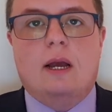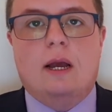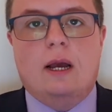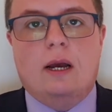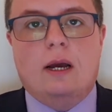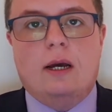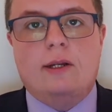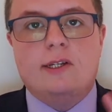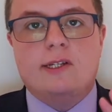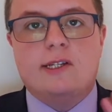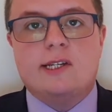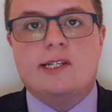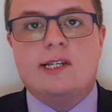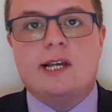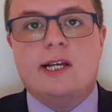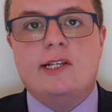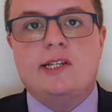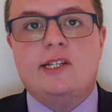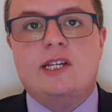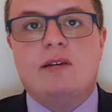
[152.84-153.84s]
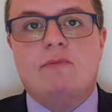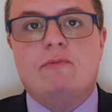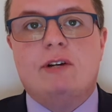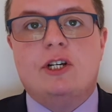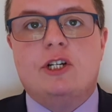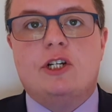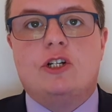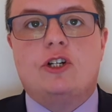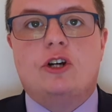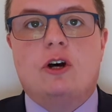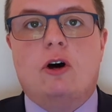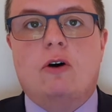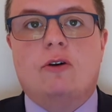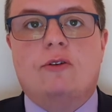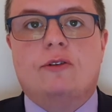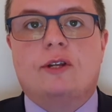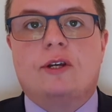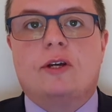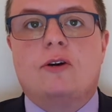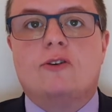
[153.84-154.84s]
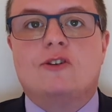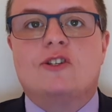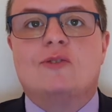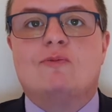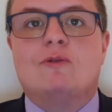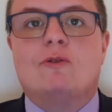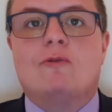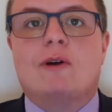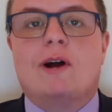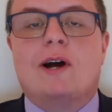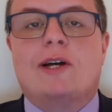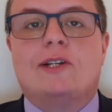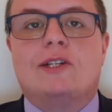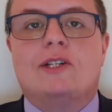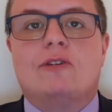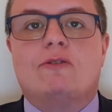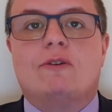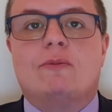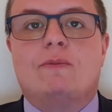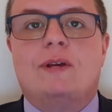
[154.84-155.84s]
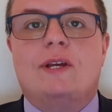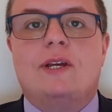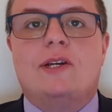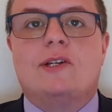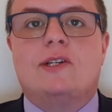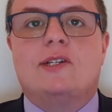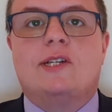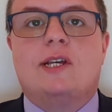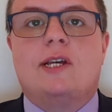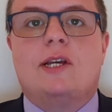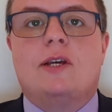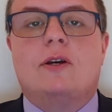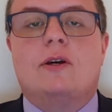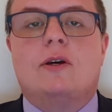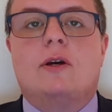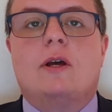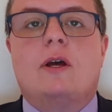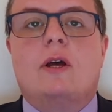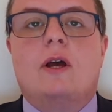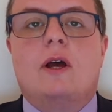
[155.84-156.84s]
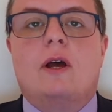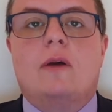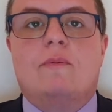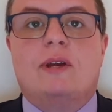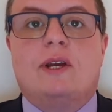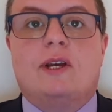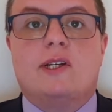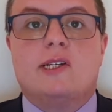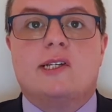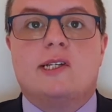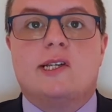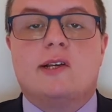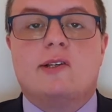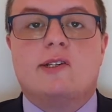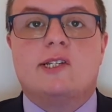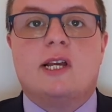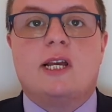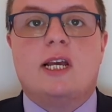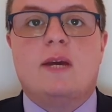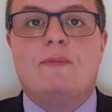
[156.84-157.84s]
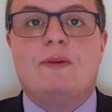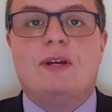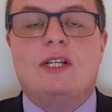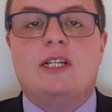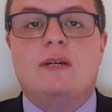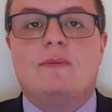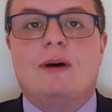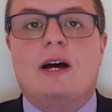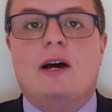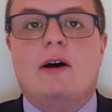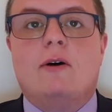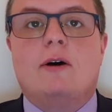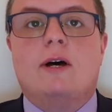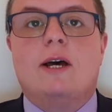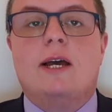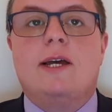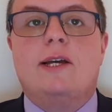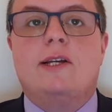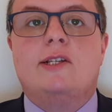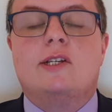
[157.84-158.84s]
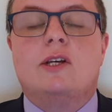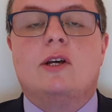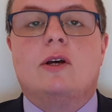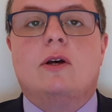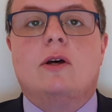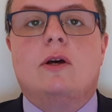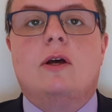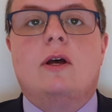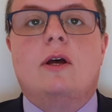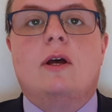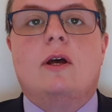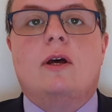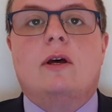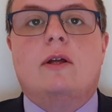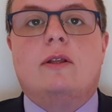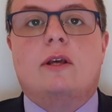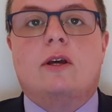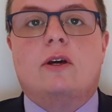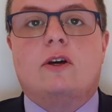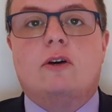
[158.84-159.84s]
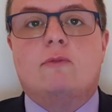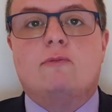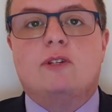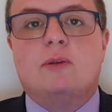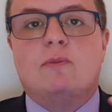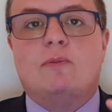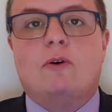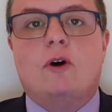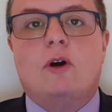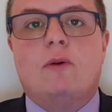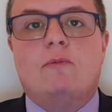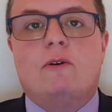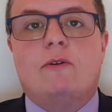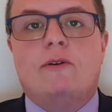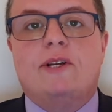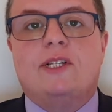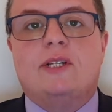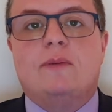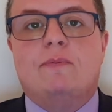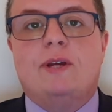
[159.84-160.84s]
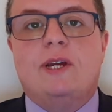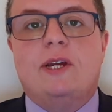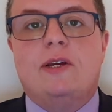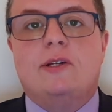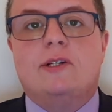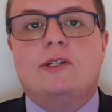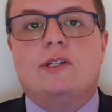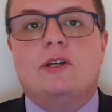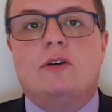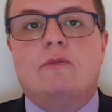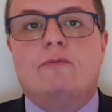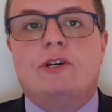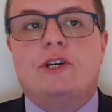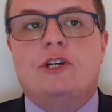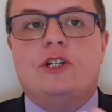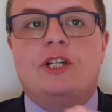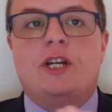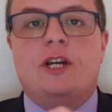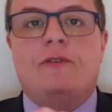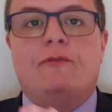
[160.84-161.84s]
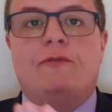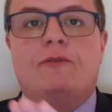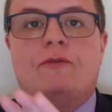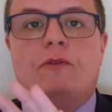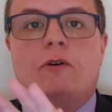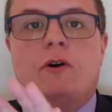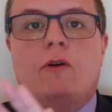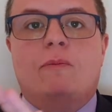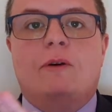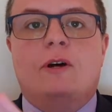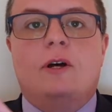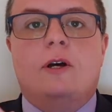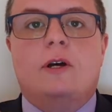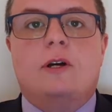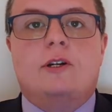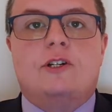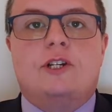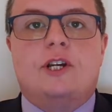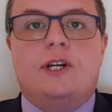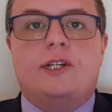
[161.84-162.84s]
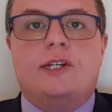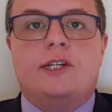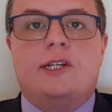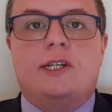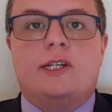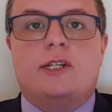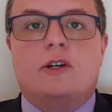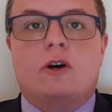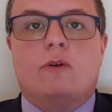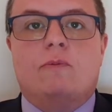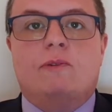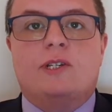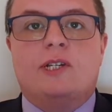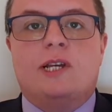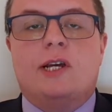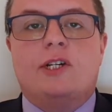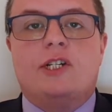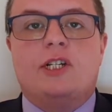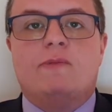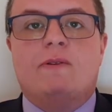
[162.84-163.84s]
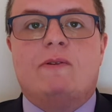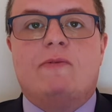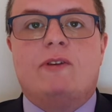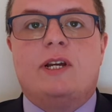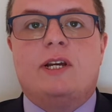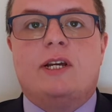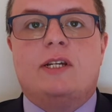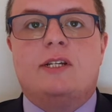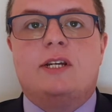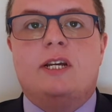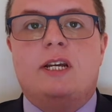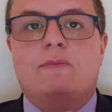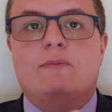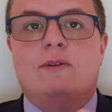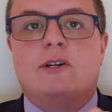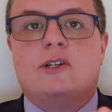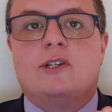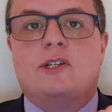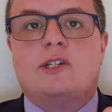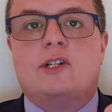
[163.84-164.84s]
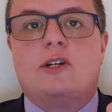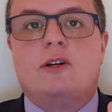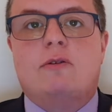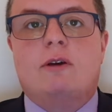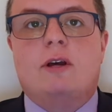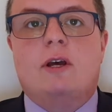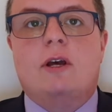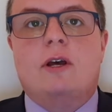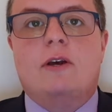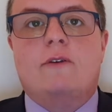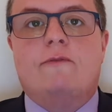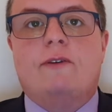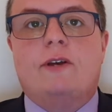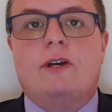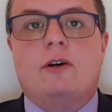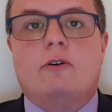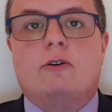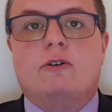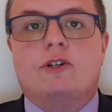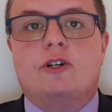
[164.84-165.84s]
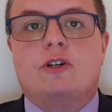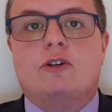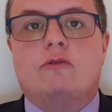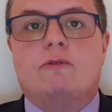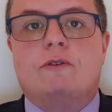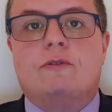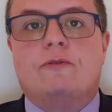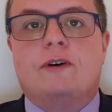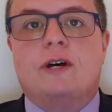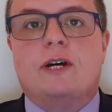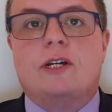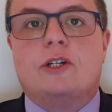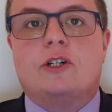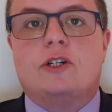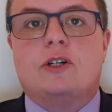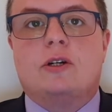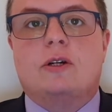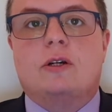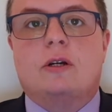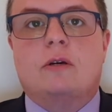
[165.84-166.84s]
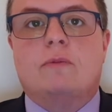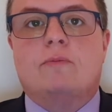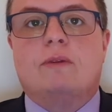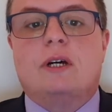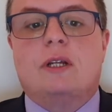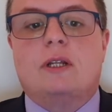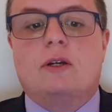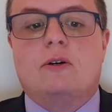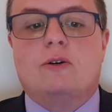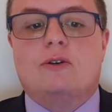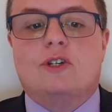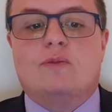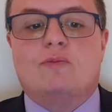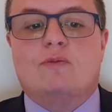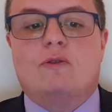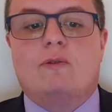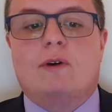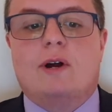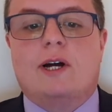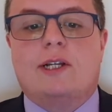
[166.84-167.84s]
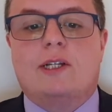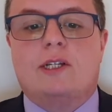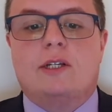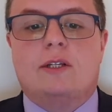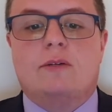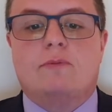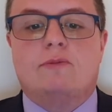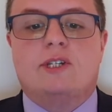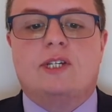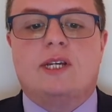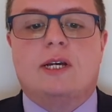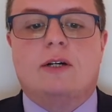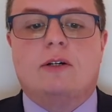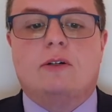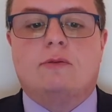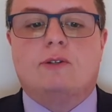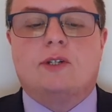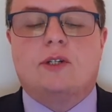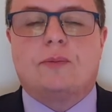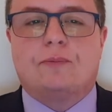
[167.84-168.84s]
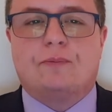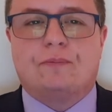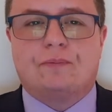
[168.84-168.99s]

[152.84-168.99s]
And there's a sense in which John, the gospel writer, appears here because, as I'll say a bit about later, there comes a point where it appears that we shift from Jesus' conversation with Nicodemus to theological reflection by the gospel writer themselves.